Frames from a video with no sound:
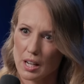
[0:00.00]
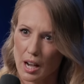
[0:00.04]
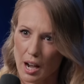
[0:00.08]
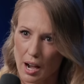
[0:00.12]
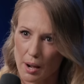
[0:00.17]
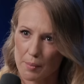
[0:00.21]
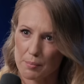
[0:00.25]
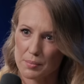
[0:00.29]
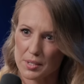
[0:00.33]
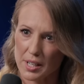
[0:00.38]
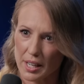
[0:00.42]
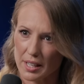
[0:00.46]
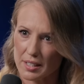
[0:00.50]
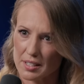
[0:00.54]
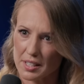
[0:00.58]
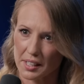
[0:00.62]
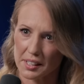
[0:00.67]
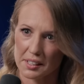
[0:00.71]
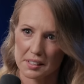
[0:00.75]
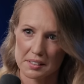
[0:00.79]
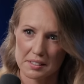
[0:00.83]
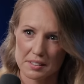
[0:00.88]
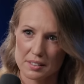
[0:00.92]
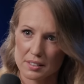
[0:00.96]

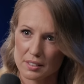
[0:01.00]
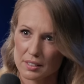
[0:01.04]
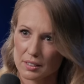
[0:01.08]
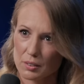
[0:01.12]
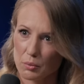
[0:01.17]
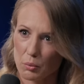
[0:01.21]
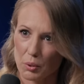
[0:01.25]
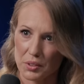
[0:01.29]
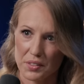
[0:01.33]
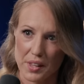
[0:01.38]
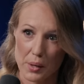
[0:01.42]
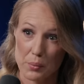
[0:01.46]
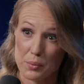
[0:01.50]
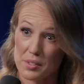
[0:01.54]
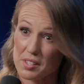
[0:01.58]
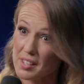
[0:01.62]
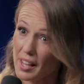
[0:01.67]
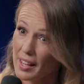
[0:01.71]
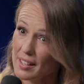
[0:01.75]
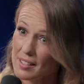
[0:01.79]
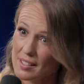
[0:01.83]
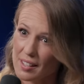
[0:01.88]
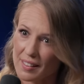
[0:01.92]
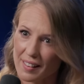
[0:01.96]
updating, what they would
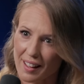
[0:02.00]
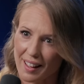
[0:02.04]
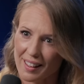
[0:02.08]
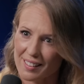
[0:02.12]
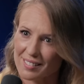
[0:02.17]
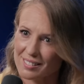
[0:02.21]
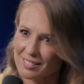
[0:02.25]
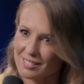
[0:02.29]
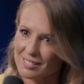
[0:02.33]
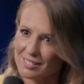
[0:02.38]
say to that.